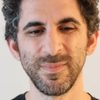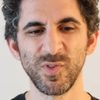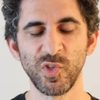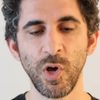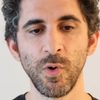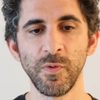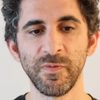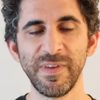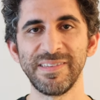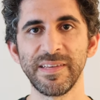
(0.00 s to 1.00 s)
so
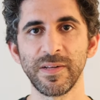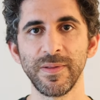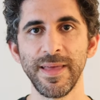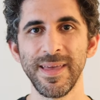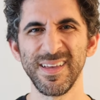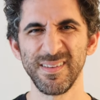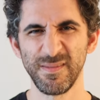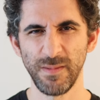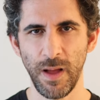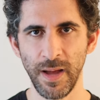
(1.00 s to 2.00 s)
physically
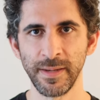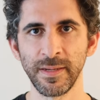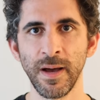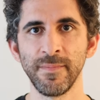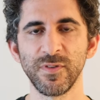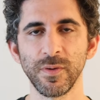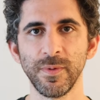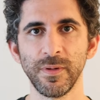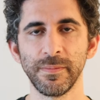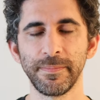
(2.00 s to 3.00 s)

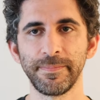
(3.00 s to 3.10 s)
uncomfortable,